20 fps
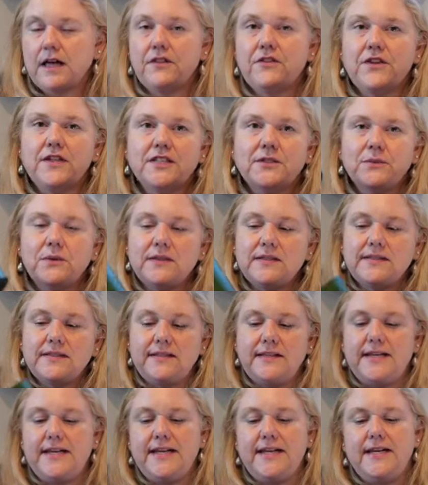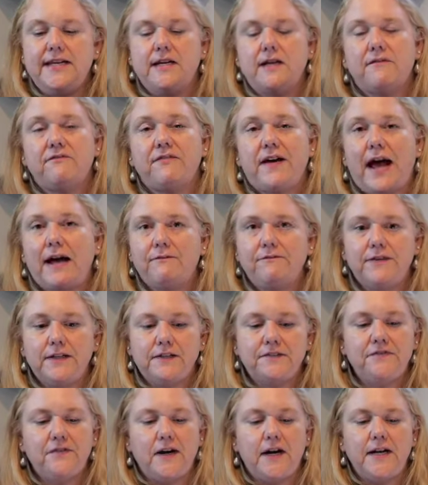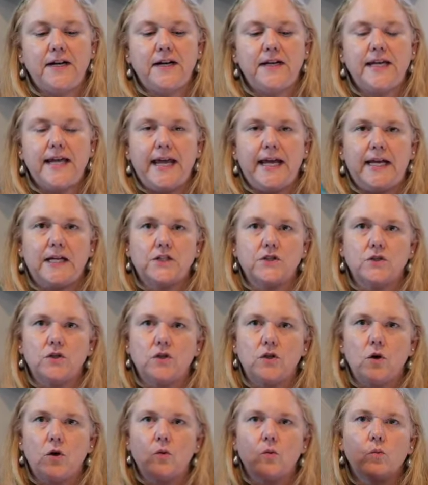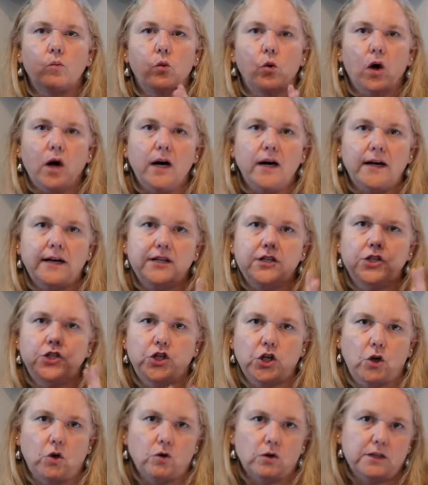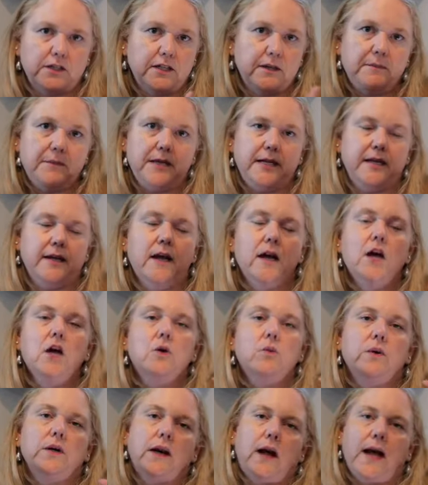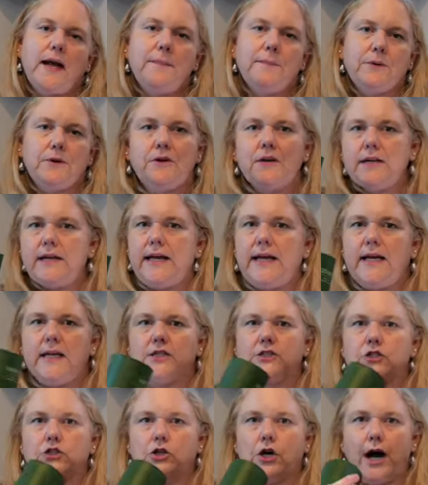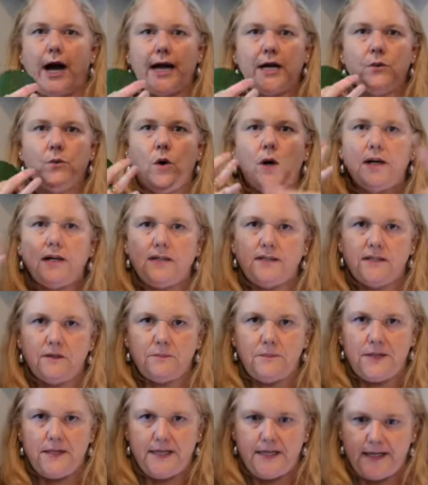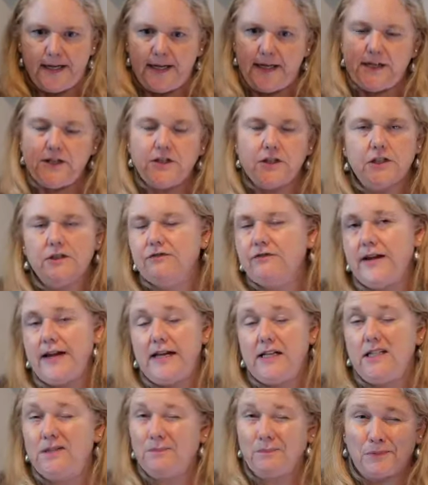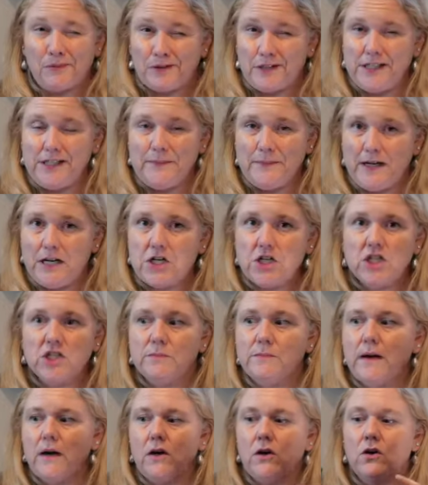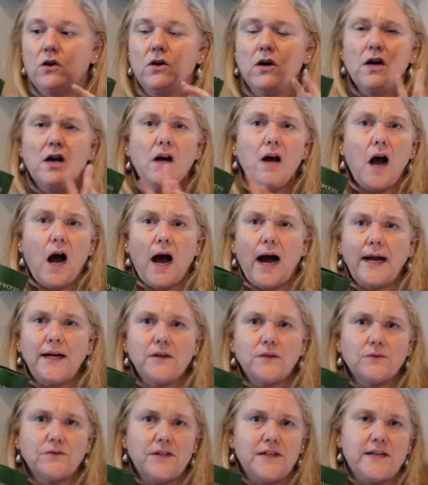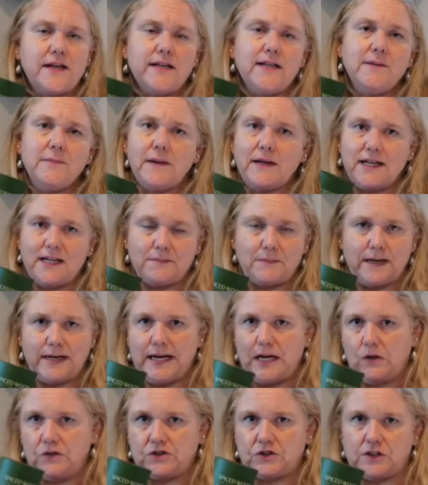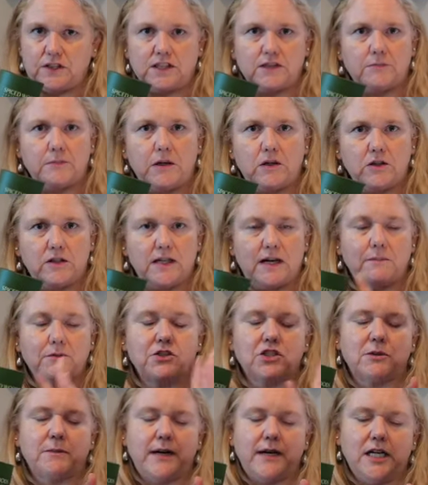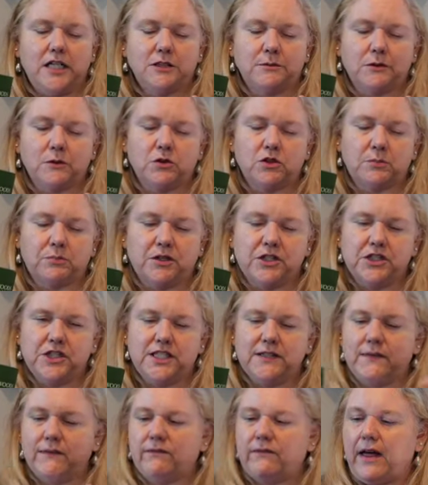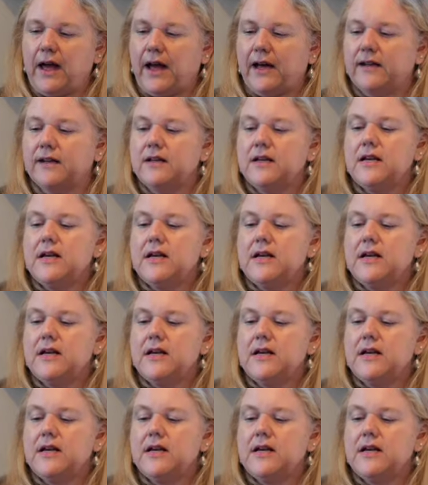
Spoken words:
This was the FabFitFun candle. What a joke to me. When I burn a candle, I want it to be in your face pretty much smell. I don't think anybody in my house could smell it. I'm sure my husband was appreciative of that.